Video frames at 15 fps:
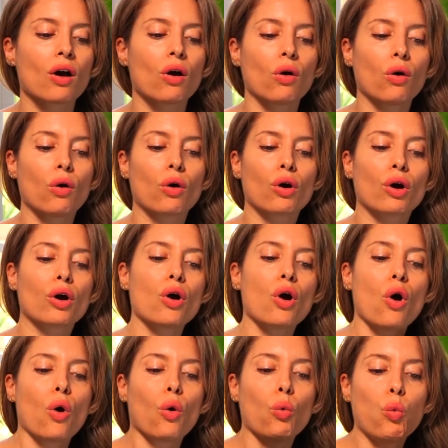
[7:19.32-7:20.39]
Or
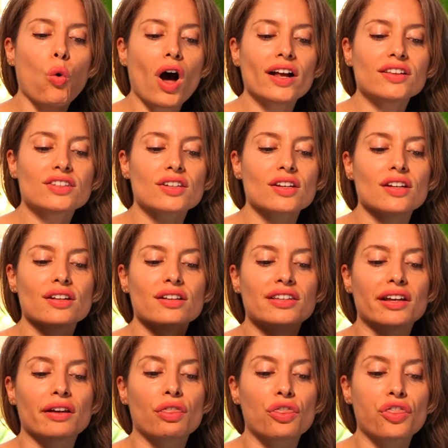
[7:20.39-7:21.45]
what
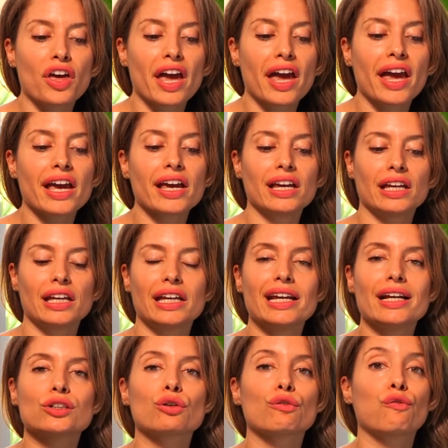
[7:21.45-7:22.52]
did they
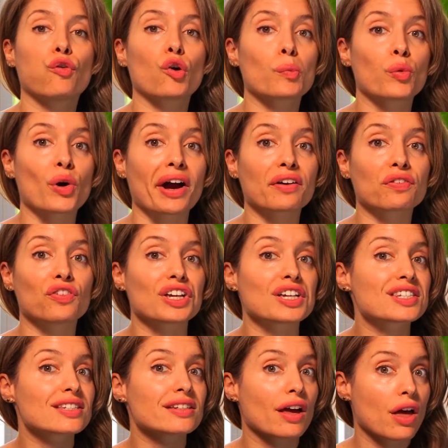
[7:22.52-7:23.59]
eat for
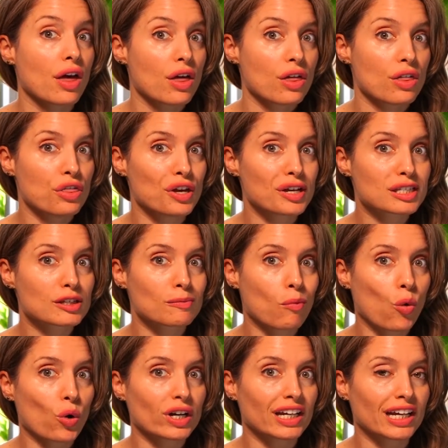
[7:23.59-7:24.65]
breakfast this
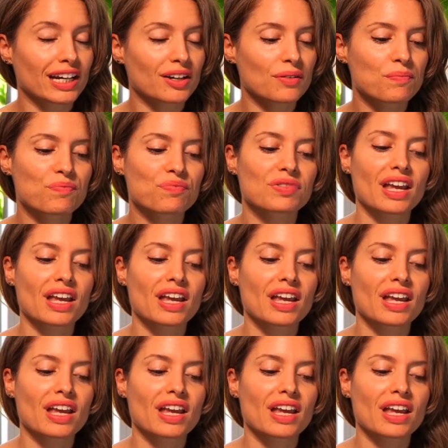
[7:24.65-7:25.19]
morning?